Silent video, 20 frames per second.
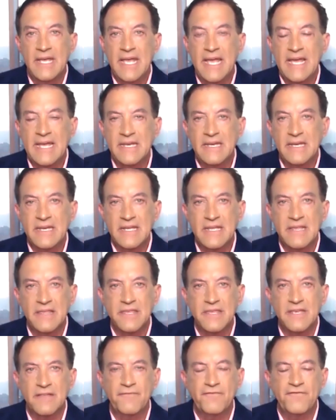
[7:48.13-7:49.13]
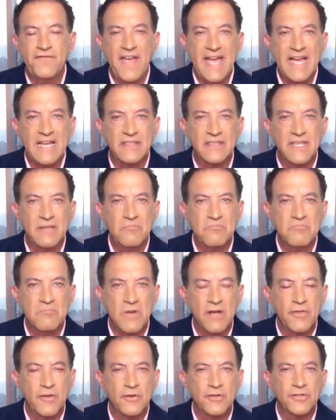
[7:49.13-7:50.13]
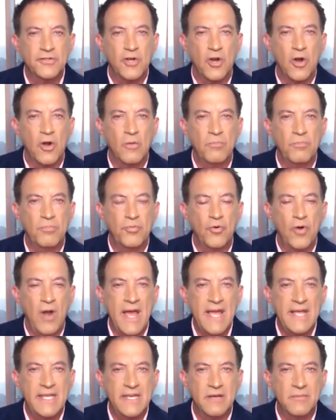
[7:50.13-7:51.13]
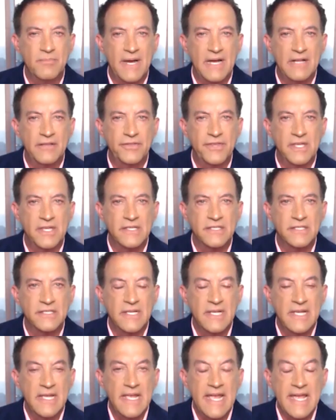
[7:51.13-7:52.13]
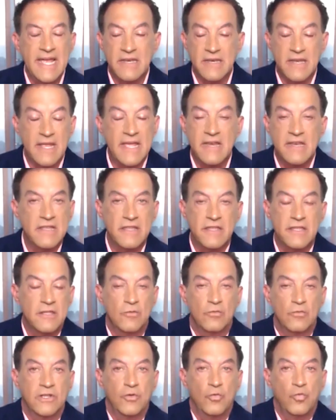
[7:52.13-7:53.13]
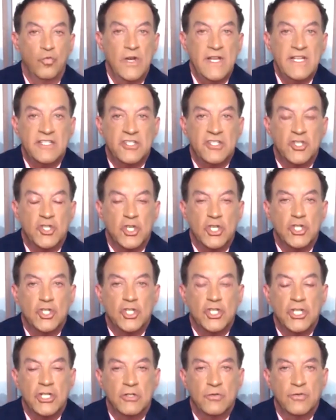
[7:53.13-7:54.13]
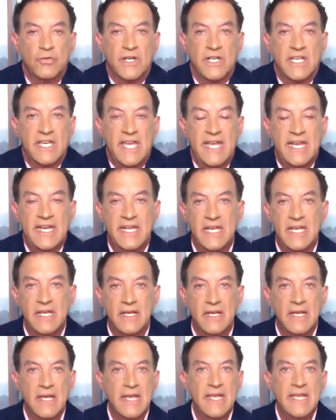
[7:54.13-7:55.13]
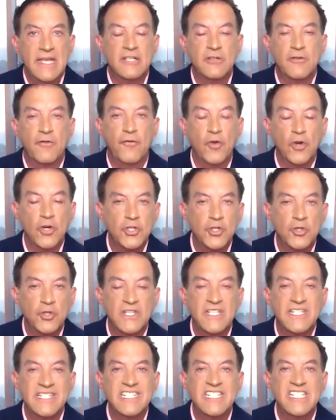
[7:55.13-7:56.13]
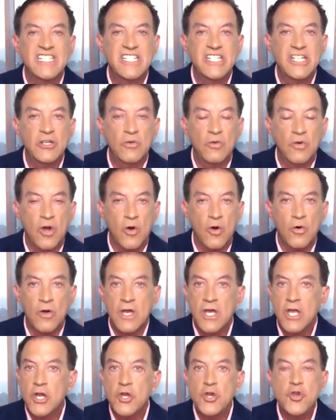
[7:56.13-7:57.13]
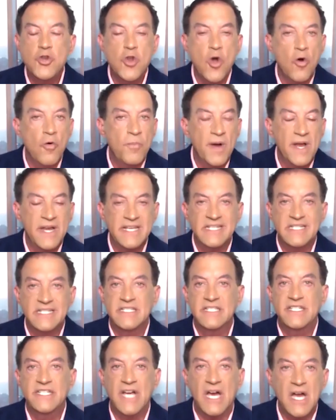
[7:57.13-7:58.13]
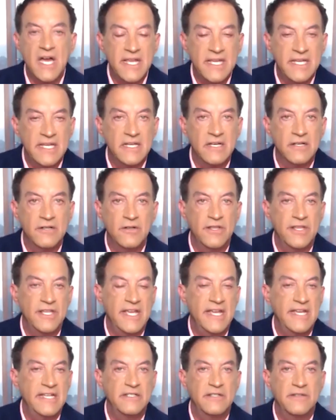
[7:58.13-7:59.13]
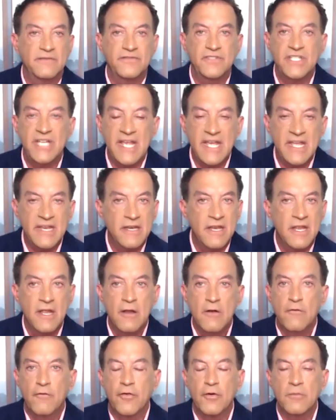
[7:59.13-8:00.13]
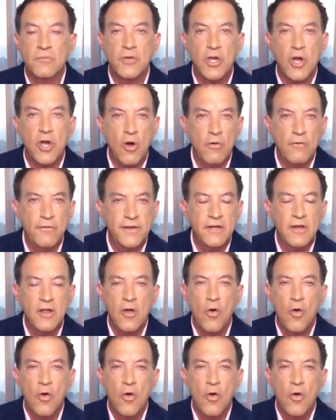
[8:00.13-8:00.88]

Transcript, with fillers: And the fact that mothers are bragging about this and, and the risk to children, Katie, is virtually zero. Nobody's dying under the age of 10 from COVID.